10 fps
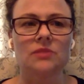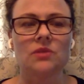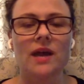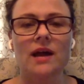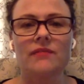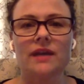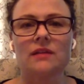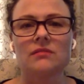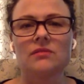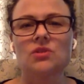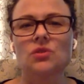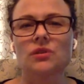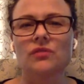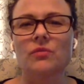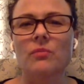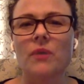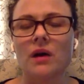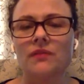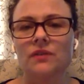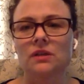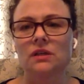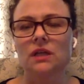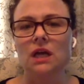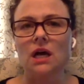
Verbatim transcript: you have that sort of buffer.